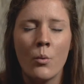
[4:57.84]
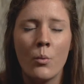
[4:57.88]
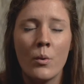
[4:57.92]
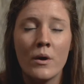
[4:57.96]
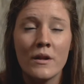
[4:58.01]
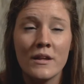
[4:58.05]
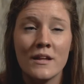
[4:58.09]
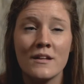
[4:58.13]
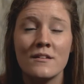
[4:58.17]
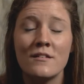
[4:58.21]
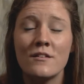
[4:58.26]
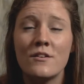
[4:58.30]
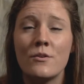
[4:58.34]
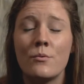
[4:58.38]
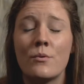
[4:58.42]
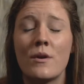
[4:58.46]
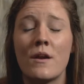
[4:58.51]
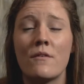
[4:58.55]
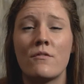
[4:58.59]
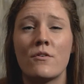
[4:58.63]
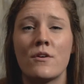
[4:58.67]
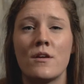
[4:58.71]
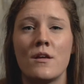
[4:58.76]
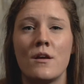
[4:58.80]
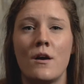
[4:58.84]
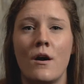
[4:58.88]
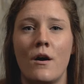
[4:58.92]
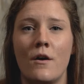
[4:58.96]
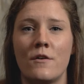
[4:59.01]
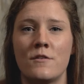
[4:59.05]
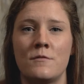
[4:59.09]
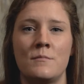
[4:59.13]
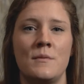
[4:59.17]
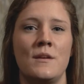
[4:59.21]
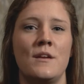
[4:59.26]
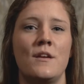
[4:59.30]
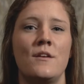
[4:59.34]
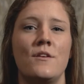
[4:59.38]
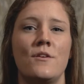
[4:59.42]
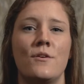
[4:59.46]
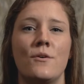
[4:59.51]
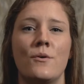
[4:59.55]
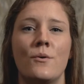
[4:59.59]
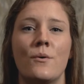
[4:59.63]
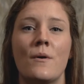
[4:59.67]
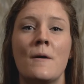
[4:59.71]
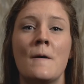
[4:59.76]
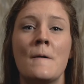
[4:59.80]
willing to do whatever He calls me to
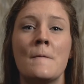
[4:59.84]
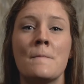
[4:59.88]
do,